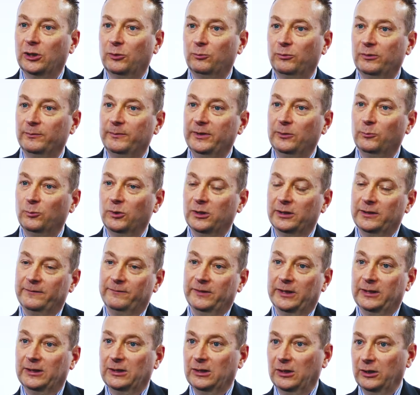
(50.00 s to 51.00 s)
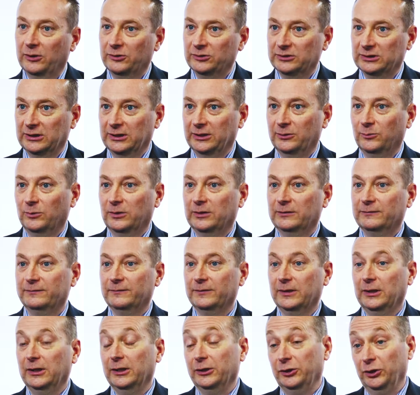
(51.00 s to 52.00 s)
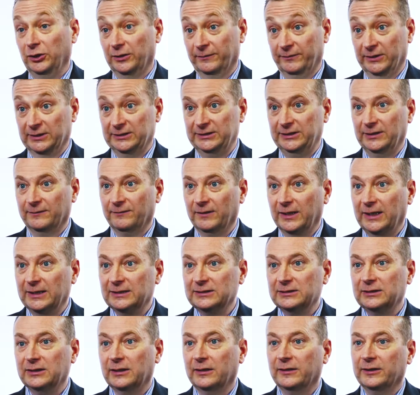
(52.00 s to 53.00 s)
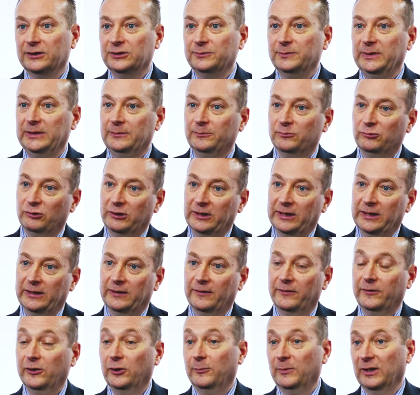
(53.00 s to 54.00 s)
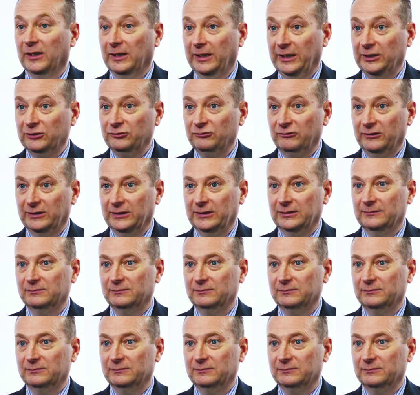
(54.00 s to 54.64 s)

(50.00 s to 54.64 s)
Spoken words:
on. We've been working very closely with University of Leicester, that's been bringing thermal electric